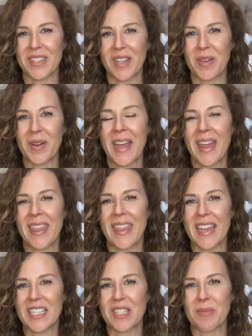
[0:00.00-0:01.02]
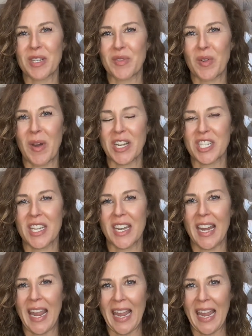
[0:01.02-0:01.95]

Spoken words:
So thanks so much for watching